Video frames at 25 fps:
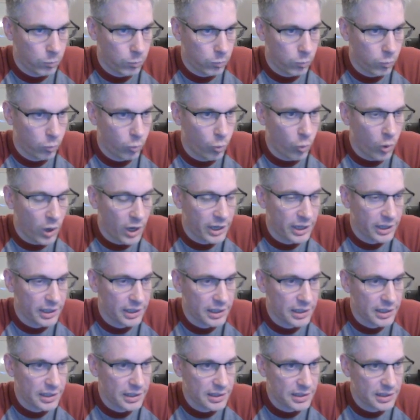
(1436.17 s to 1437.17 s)
white
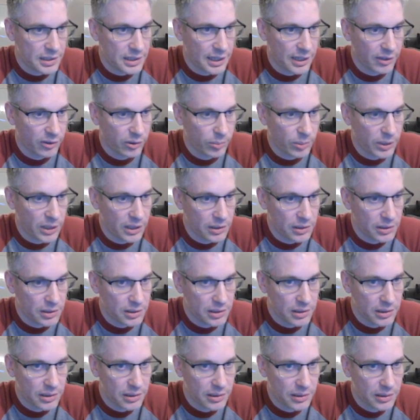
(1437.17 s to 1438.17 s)
is down a piece.